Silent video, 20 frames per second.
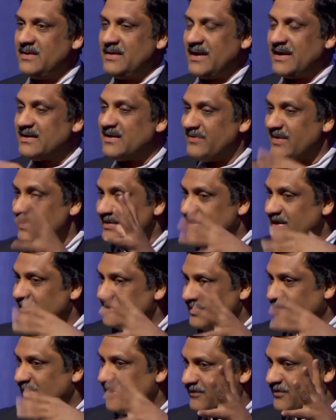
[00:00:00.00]
And giving things
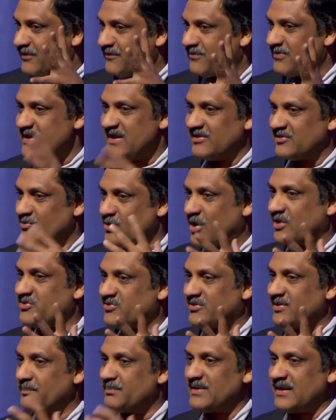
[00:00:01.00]
away for free is not
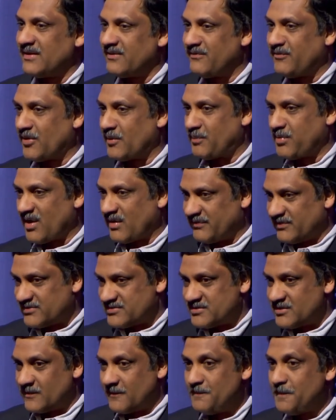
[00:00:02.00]
something for-profits
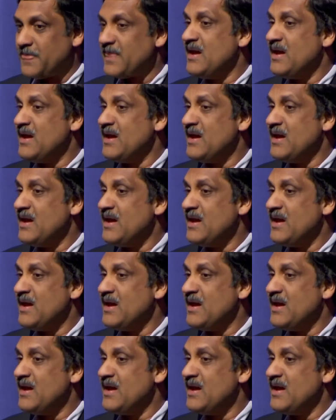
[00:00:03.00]
do.